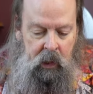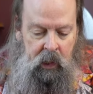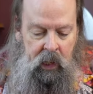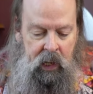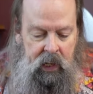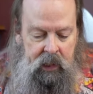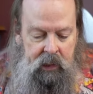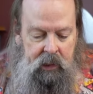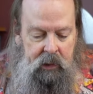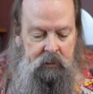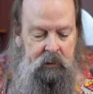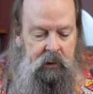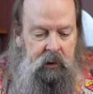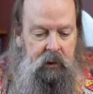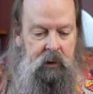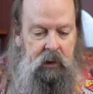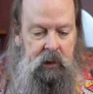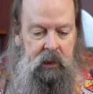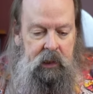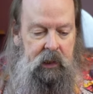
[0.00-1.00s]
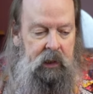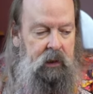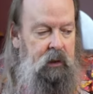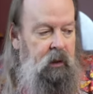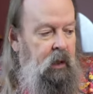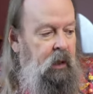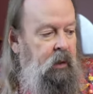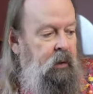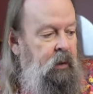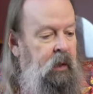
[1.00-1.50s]
And it comes with a little cleaning
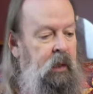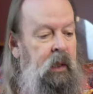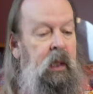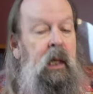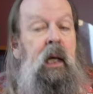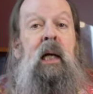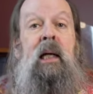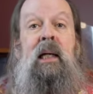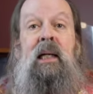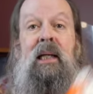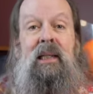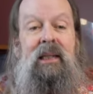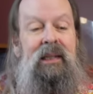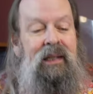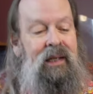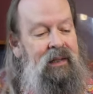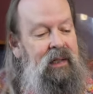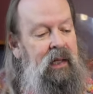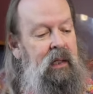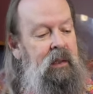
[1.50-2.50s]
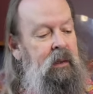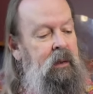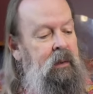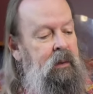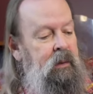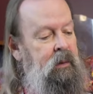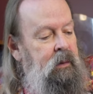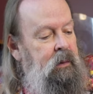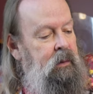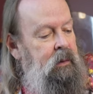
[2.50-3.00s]
cloth. Okay,
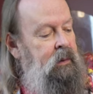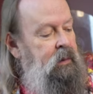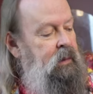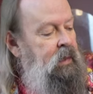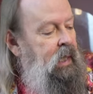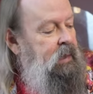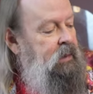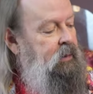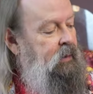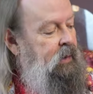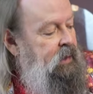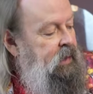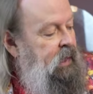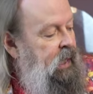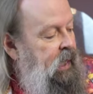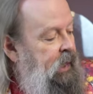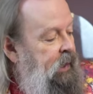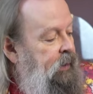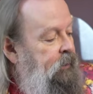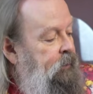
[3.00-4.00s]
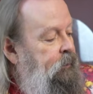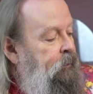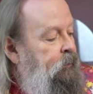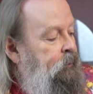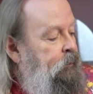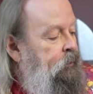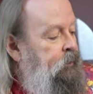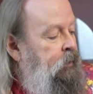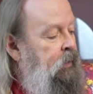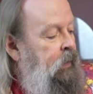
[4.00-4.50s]
not so exciting.
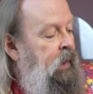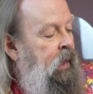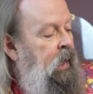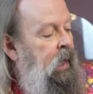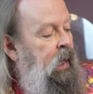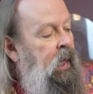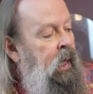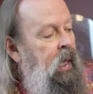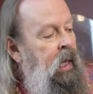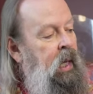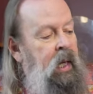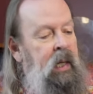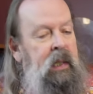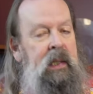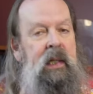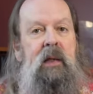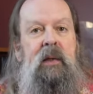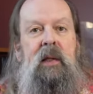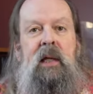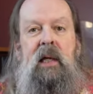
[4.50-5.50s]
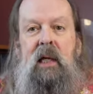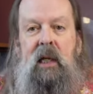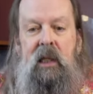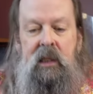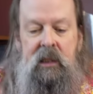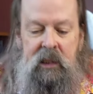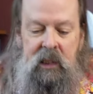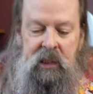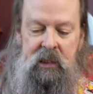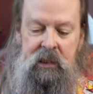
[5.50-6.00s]
Now
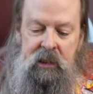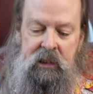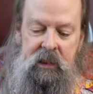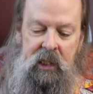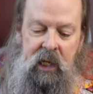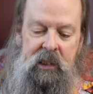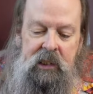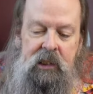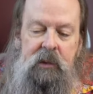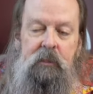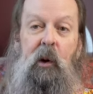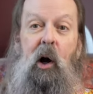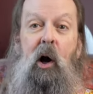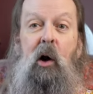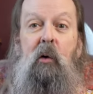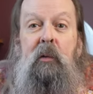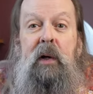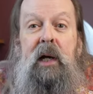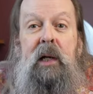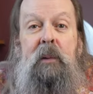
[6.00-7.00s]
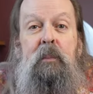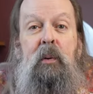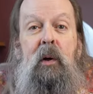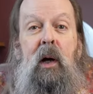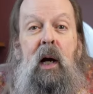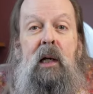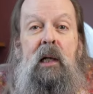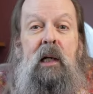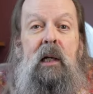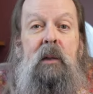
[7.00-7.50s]
this, this is a SmallRig
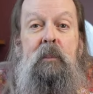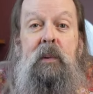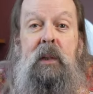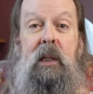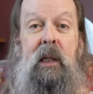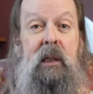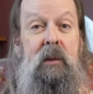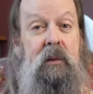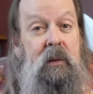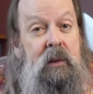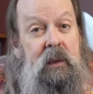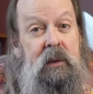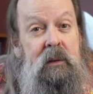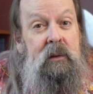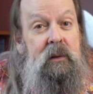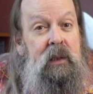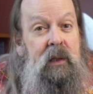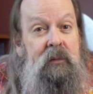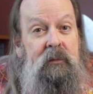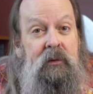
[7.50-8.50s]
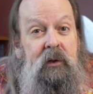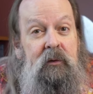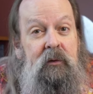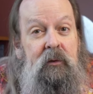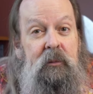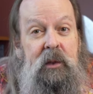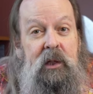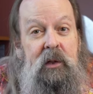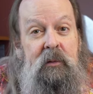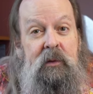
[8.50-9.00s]
product, but if you're
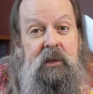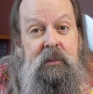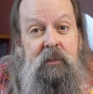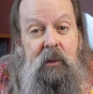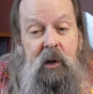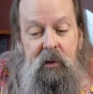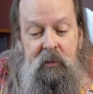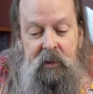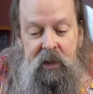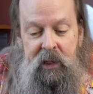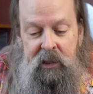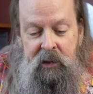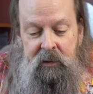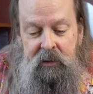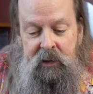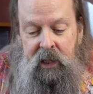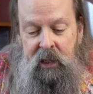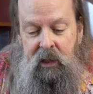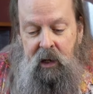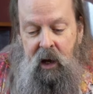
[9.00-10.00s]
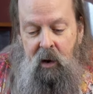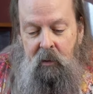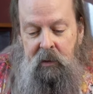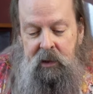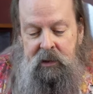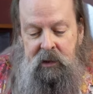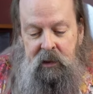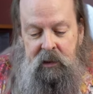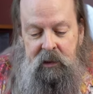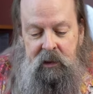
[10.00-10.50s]
familiar with SmallRig, you think, oh,
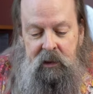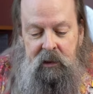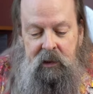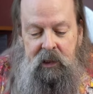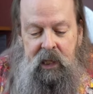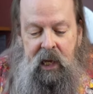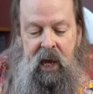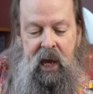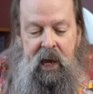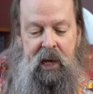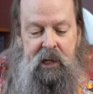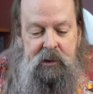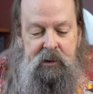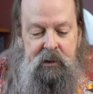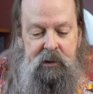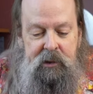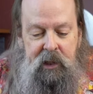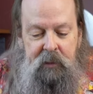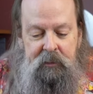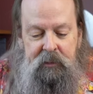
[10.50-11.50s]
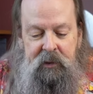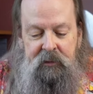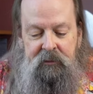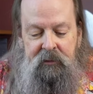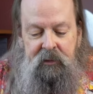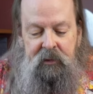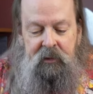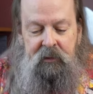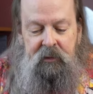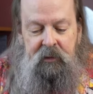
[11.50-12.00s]
it's a little cage or something
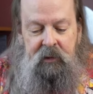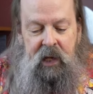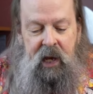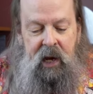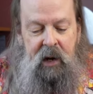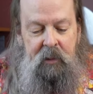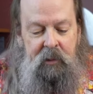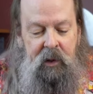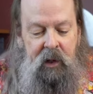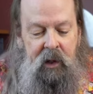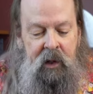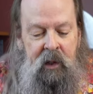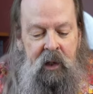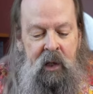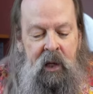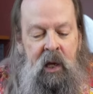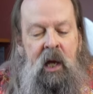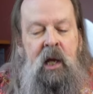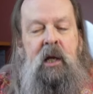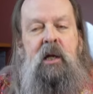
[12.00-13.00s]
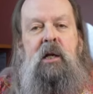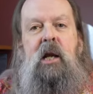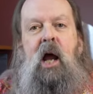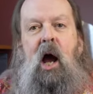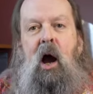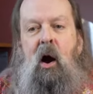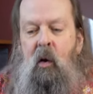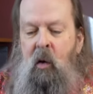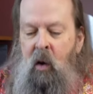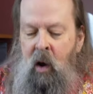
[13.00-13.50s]
for the camera.
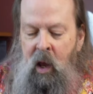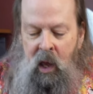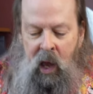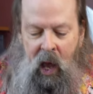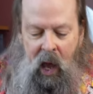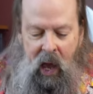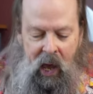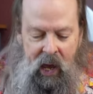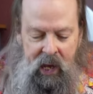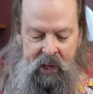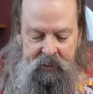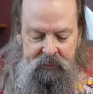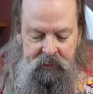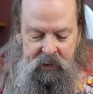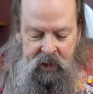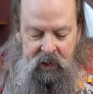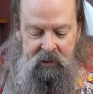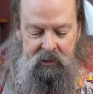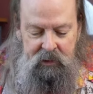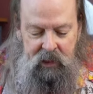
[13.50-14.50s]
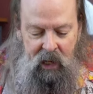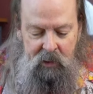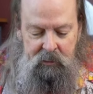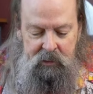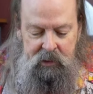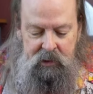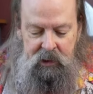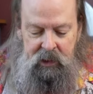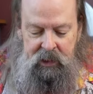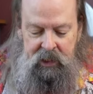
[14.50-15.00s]
No, I found, I
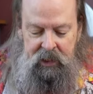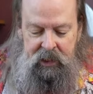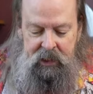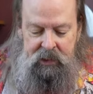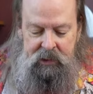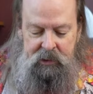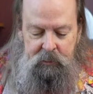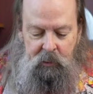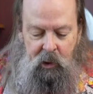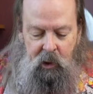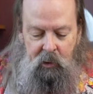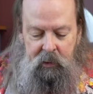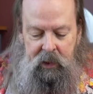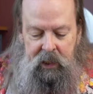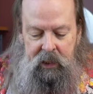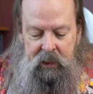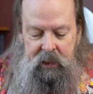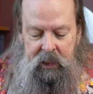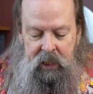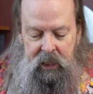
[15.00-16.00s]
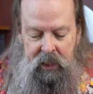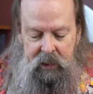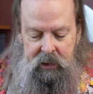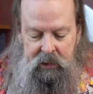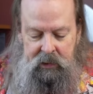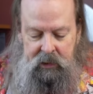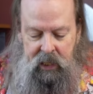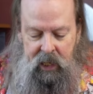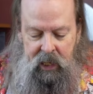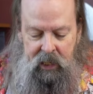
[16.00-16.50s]
was looking at SmallRig
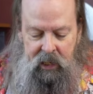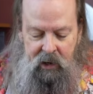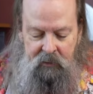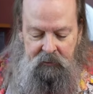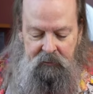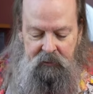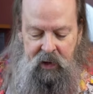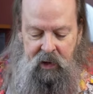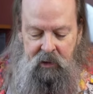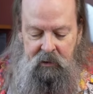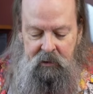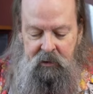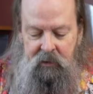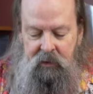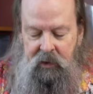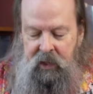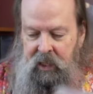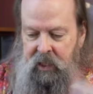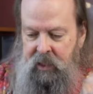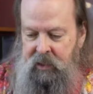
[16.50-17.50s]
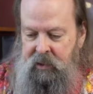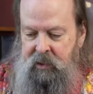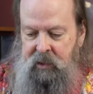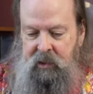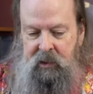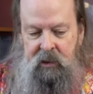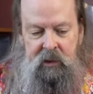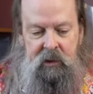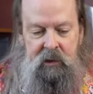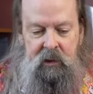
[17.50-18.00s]
things, and I found
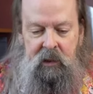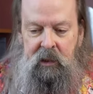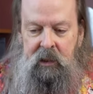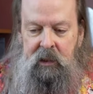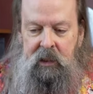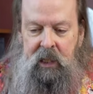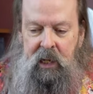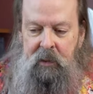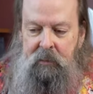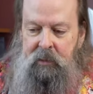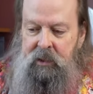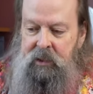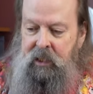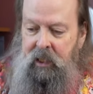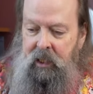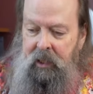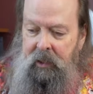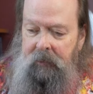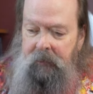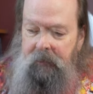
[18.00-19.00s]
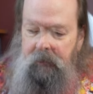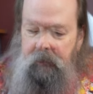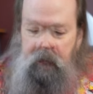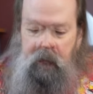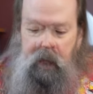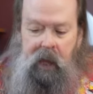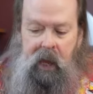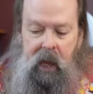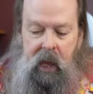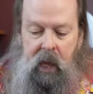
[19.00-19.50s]
this on Amazon
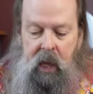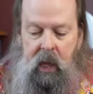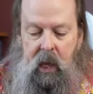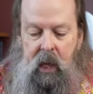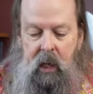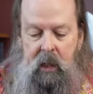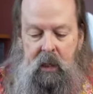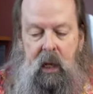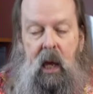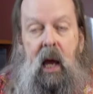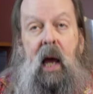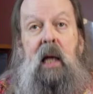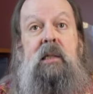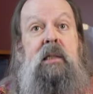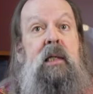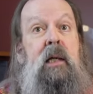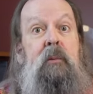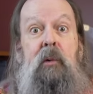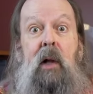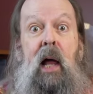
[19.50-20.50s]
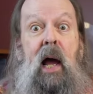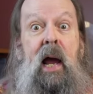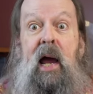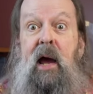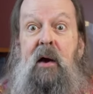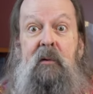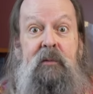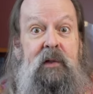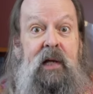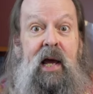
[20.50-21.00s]
and I said, well, I
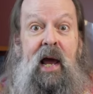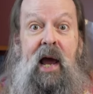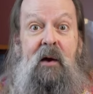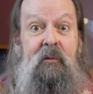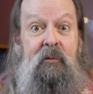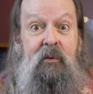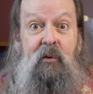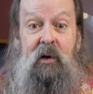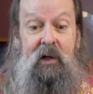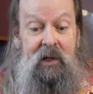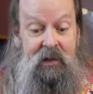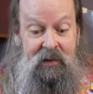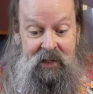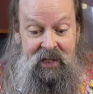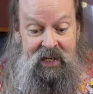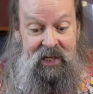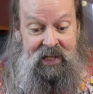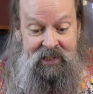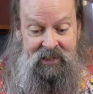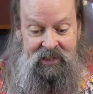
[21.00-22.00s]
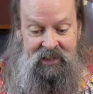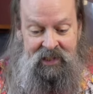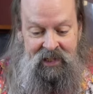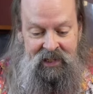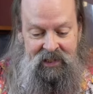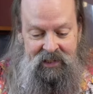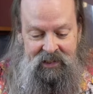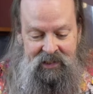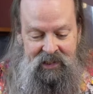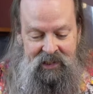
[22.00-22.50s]
have to have one of these
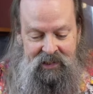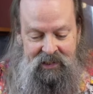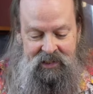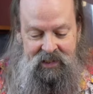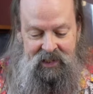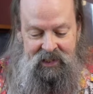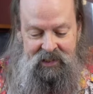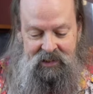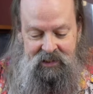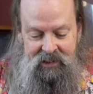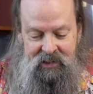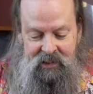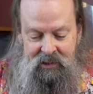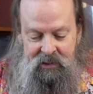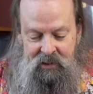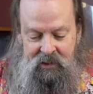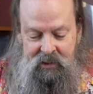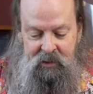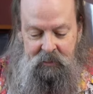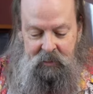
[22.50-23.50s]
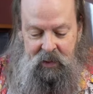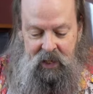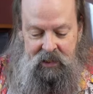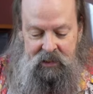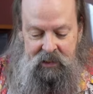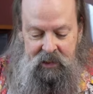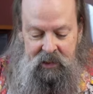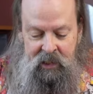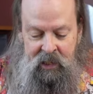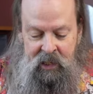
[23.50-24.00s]
because this list looks
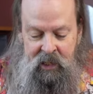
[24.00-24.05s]
amazing.